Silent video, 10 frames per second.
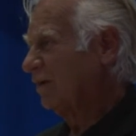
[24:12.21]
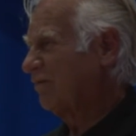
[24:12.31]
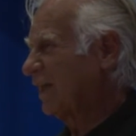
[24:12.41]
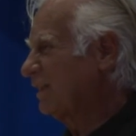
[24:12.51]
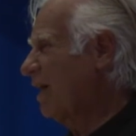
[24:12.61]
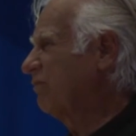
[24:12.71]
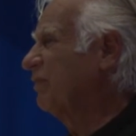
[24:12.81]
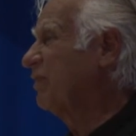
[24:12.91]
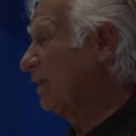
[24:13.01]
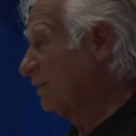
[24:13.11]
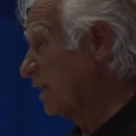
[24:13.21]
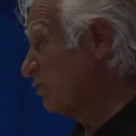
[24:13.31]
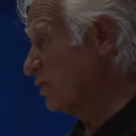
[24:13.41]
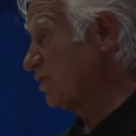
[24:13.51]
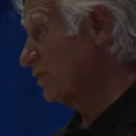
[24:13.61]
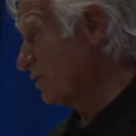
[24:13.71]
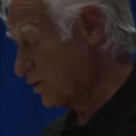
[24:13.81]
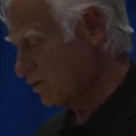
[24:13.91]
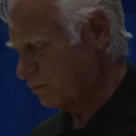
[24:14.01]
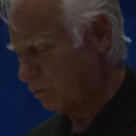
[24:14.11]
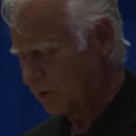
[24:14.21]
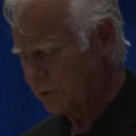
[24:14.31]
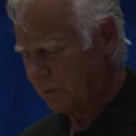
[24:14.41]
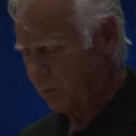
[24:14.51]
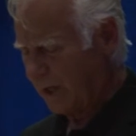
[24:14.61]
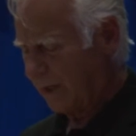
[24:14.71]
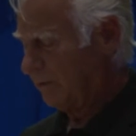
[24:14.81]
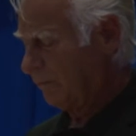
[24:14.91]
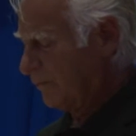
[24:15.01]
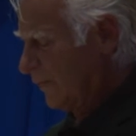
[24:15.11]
In fact, half of that nitrogen is just washed away.